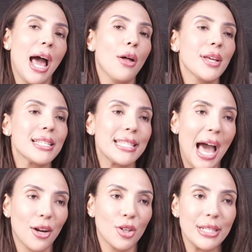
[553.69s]
Now that
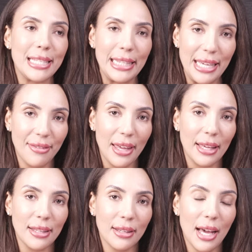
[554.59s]
Saturn is
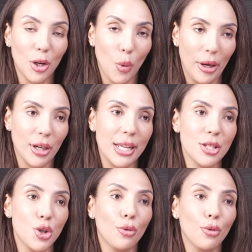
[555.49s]
leaving Aquarius,